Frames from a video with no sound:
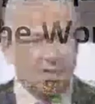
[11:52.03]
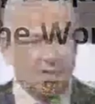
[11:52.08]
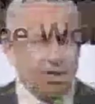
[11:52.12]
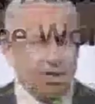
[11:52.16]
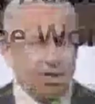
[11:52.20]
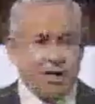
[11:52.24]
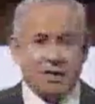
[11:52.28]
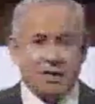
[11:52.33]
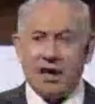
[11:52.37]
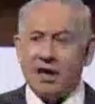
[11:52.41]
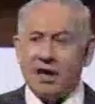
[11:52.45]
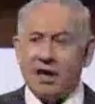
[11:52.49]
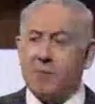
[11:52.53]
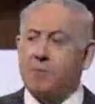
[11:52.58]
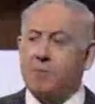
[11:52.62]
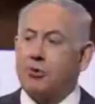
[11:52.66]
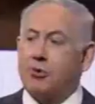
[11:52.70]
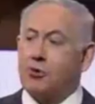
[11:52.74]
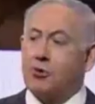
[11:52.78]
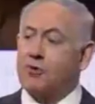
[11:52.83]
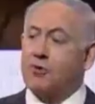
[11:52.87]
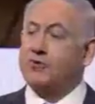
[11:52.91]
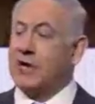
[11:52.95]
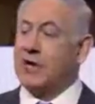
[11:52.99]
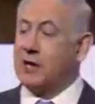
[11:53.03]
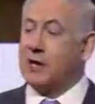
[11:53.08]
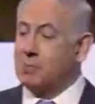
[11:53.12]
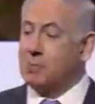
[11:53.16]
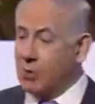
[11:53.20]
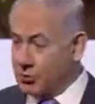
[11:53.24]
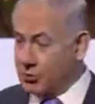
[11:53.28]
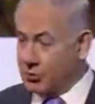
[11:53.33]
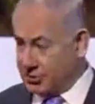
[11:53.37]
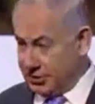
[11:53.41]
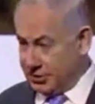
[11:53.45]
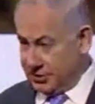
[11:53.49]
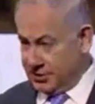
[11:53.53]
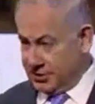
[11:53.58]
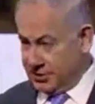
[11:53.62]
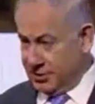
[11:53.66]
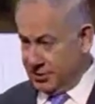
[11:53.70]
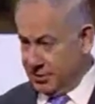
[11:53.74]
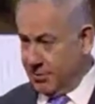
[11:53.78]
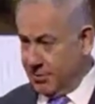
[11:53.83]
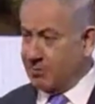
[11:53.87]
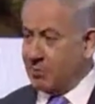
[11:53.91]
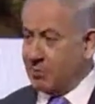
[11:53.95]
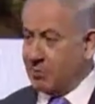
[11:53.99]
that improves on Moses.
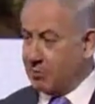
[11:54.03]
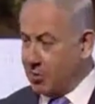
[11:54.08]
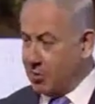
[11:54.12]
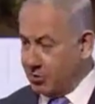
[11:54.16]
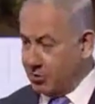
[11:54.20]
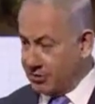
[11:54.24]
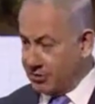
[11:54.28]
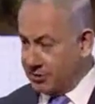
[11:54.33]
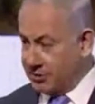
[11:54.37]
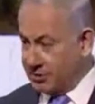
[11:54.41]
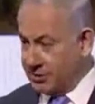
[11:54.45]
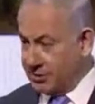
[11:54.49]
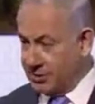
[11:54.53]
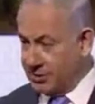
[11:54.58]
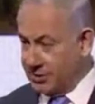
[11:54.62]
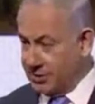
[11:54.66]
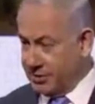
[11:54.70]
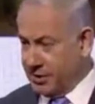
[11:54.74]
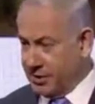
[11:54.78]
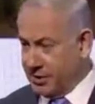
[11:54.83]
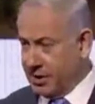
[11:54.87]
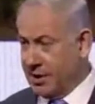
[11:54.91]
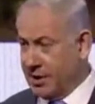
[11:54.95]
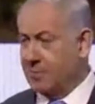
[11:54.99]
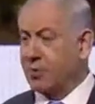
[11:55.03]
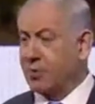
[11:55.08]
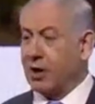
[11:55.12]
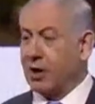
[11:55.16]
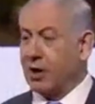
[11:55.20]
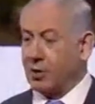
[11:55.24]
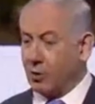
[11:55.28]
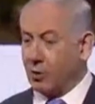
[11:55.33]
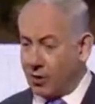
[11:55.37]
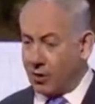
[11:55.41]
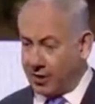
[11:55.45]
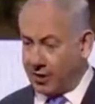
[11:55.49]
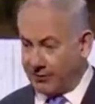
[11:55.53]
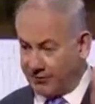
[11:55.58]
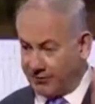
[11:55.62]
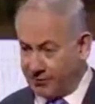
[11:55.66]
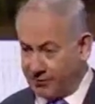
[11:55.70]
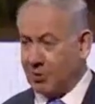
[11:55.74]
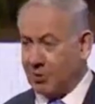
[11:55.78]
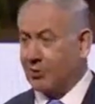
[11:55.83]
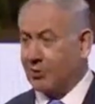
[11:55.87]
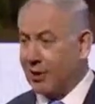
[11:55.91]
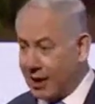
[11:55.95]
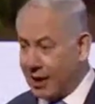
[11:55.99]
Remember Moses? He brought water from a
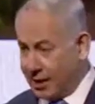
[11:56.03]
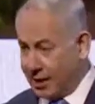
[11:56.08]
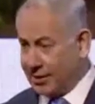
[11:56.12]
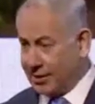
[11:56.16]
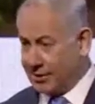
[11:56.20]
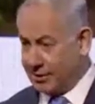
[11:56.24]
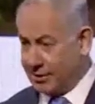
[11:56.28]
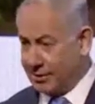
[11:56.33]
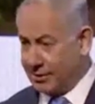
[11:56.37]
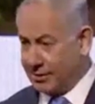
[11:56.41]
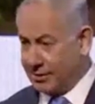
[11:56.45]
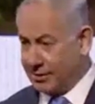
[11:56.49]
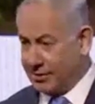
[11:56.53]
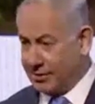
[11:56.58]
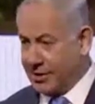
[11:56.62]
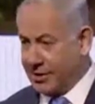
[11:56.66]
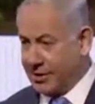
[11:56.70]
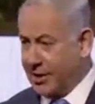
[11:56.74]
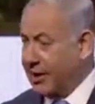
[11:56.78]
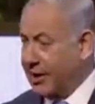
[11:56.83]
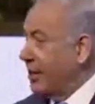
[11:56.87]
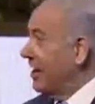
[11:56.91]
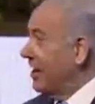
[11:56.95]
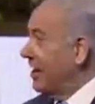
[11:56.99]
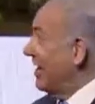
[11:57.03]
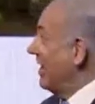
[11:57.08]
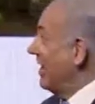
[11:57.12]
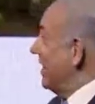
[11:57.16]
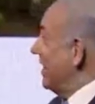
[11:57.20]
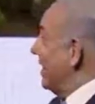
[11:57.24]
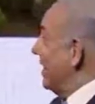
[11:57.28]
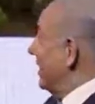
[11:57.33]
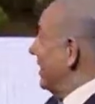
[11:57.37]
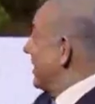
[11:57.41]
rock. They